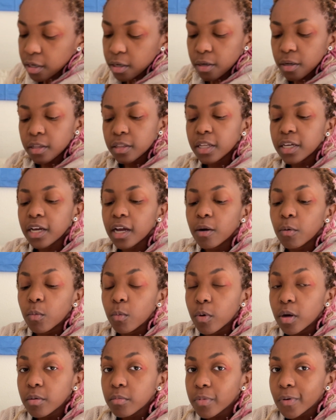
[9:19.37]
I'm like at
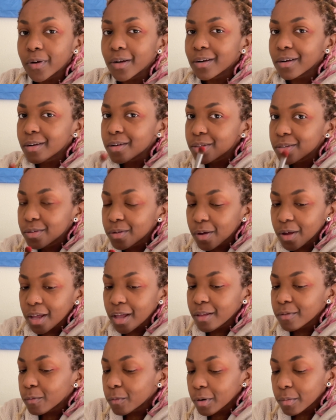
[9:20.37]
one point
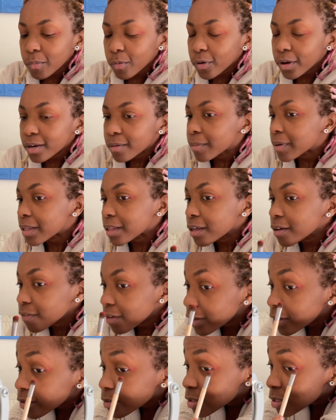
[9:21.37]
in my life I
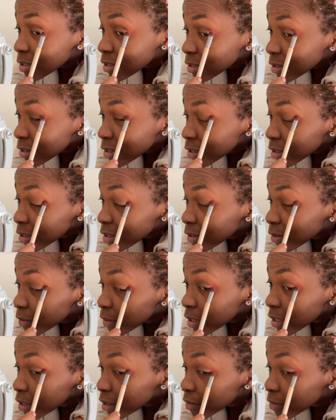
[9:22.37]
used to, you know,
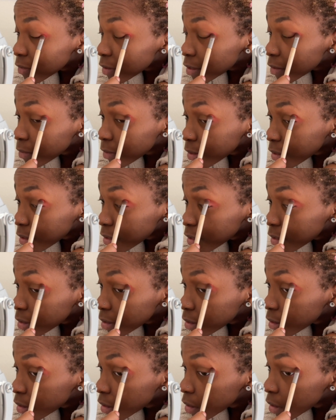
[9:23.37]
kind of like really
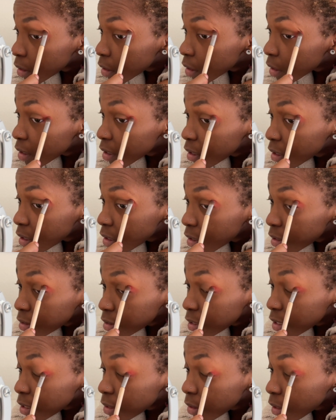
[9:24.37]

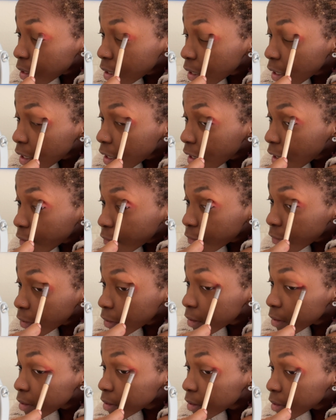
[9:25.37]
take a lot of effort
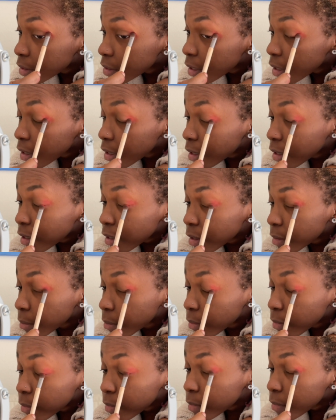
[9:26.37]
and time
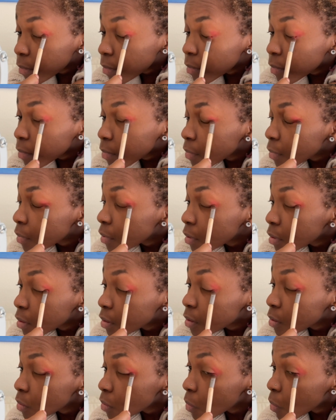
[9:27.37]

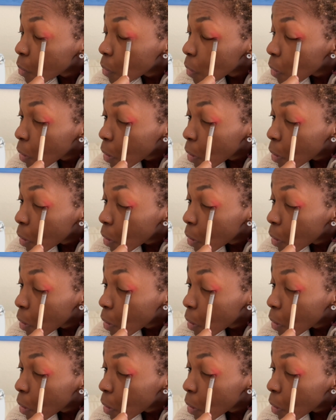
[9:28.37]
into